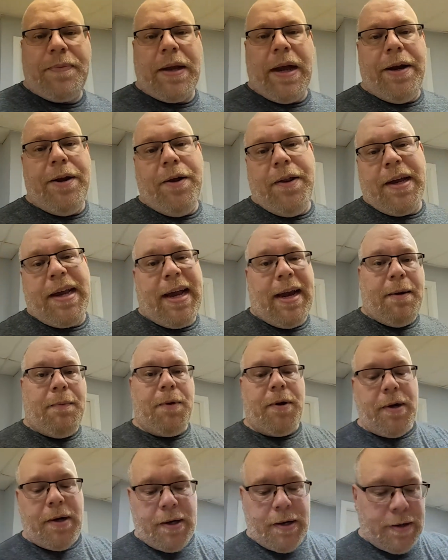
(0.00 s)
I know the
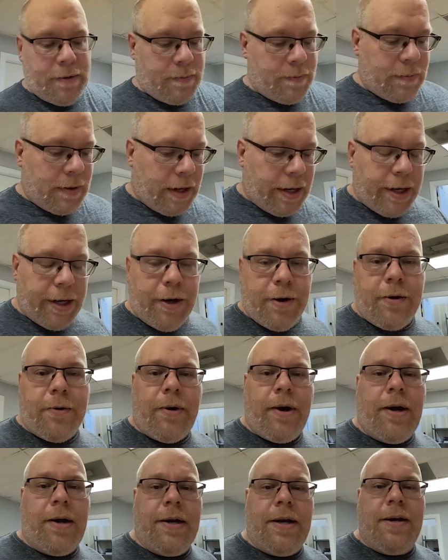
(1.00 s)
camera and the audio
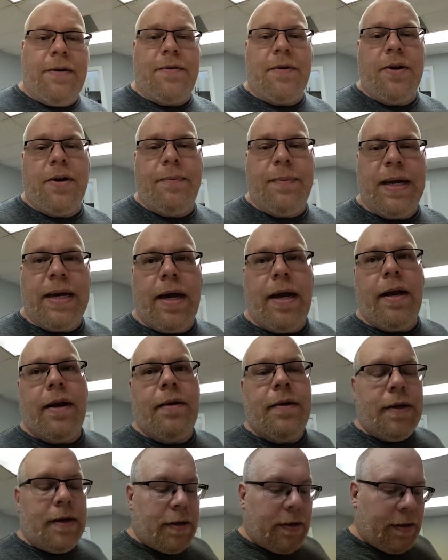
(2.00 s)
quality is going to be kind of
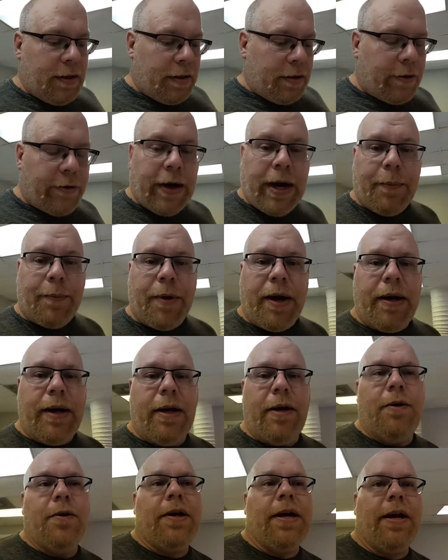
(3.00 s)
crap right
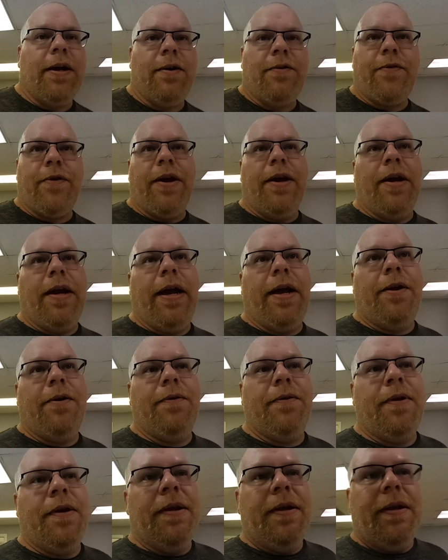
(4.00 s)
now. Who cares, right?
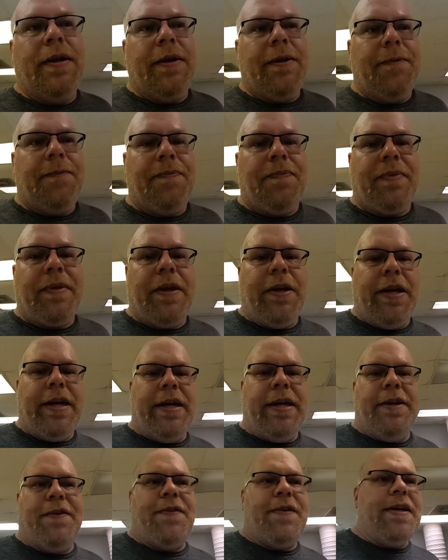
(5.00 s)
You're
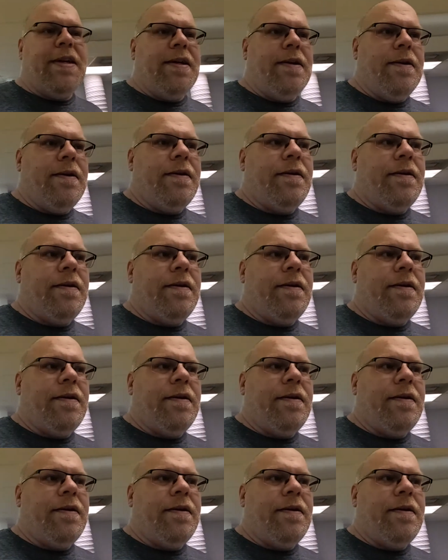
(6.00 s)
getting to see it.